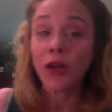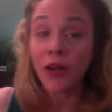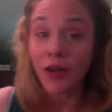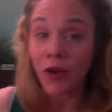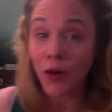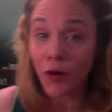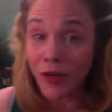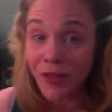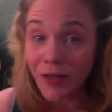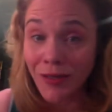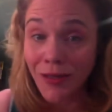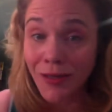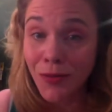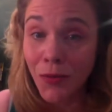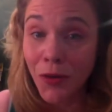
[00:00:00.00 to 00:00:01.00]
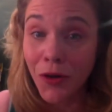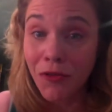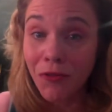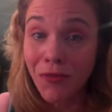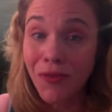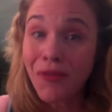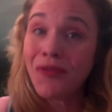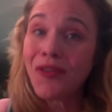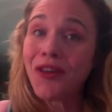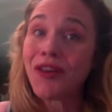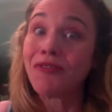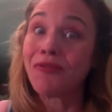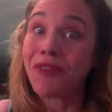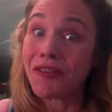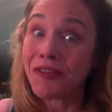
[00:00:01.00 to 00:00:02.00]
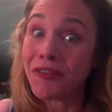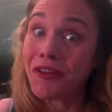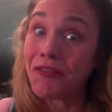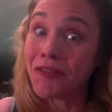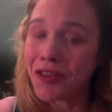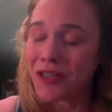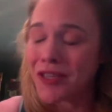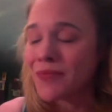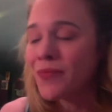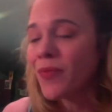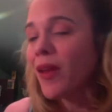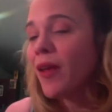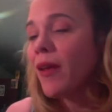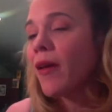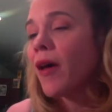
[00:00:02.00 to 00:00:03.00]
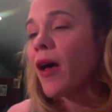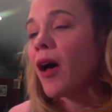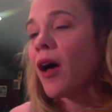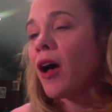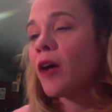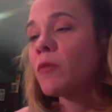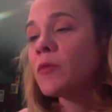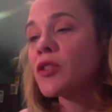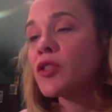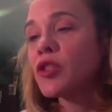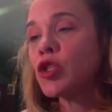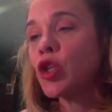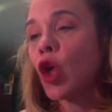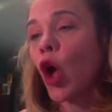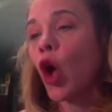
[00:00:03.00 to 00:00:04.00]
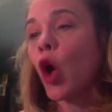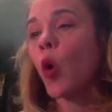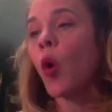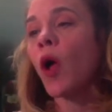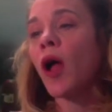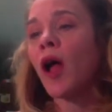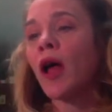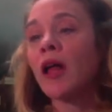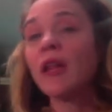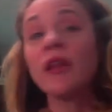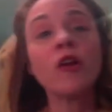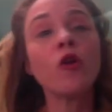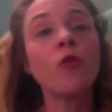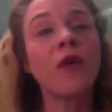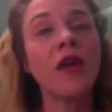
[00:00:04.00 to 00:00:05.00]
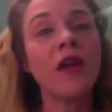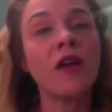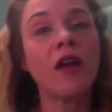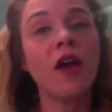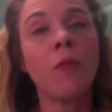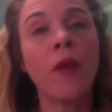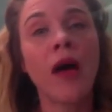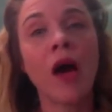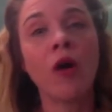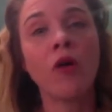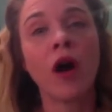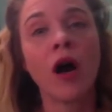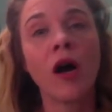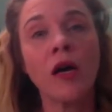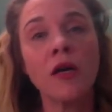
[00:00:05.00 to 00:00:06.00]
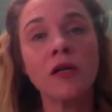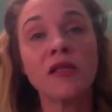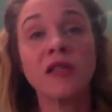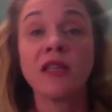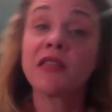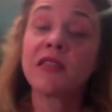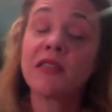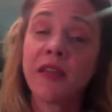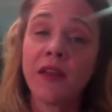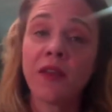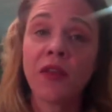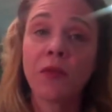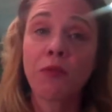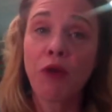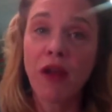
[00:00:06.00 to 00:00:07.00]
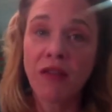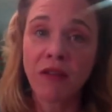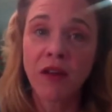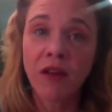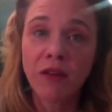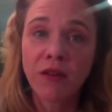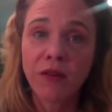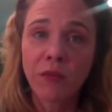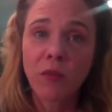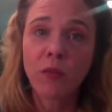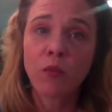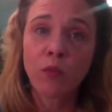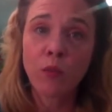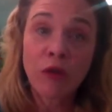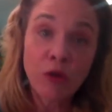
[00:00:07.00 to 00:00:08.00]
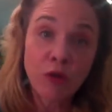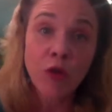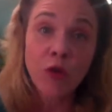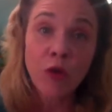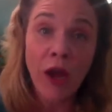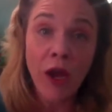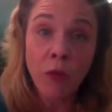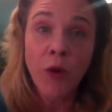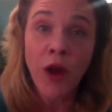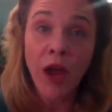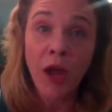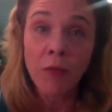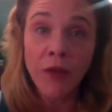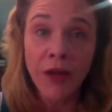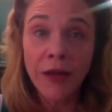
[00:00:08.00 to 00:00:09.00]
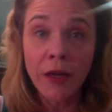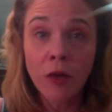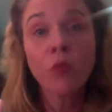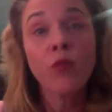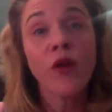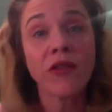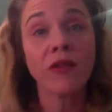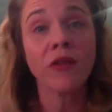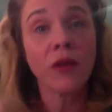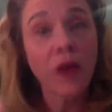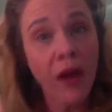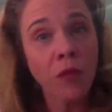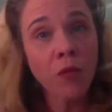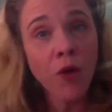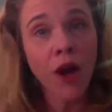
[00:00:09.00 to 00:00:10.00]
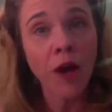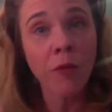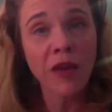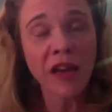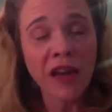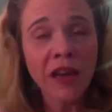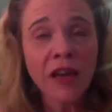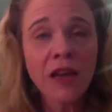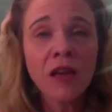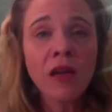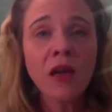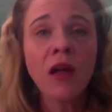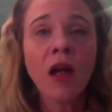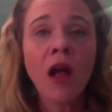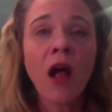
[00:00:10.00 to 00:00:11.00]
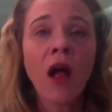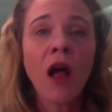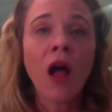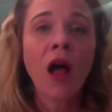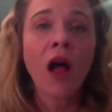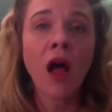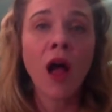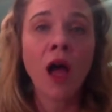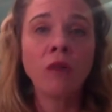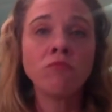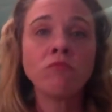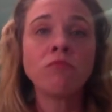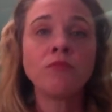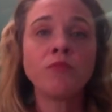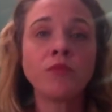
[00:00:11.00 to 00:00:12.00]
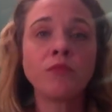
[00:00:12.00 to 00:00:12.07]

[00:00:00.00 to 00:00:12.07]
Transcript: here is one of my favorites. So a little bit about our 16th president, Mr. Abraham Lincoln, President Abraham Lincoln. Let's